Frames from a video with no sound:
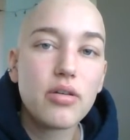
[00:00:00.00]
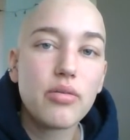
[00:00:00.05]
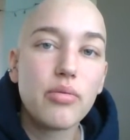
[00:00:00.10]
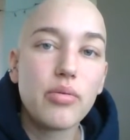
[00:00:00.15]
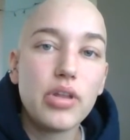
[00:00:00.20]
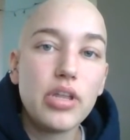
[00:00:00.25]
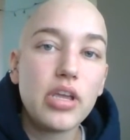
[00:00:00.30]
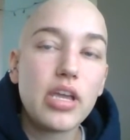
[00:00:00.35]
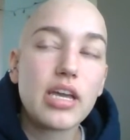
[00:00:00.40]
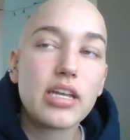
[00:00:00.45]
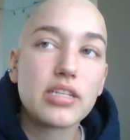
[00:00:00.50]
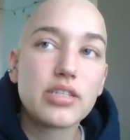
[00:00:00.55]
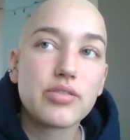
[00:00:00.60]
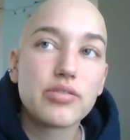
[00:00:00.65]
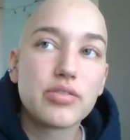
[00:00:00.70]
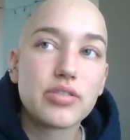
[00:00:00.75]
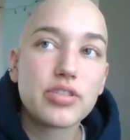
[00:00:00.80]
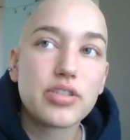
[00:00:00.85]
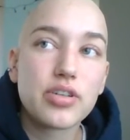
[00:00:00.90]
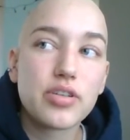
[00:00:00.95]
When you get to
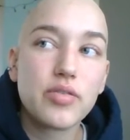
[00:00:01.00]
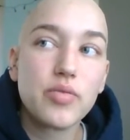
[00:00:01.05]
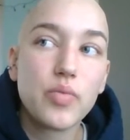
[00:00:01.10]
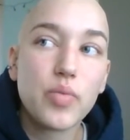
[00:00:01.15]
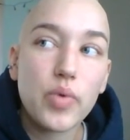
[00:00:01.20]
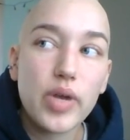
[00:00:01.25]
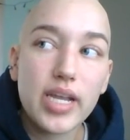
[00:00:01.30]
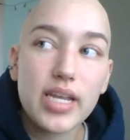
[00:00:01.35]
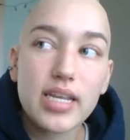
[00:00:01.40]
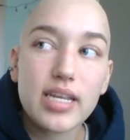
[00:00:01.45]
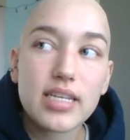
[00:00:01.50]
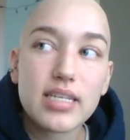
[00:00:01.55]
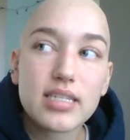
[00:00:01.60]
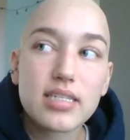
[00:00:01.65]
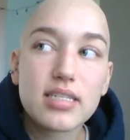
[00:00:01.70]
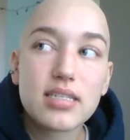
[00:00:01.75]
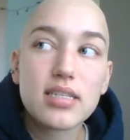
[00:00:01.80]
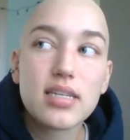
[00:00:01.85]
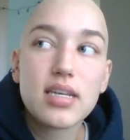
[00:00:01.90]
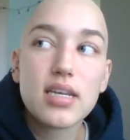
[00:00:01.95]
a certain
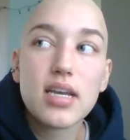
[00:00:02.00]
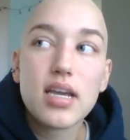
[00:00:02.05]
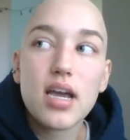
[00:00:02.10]
weakness,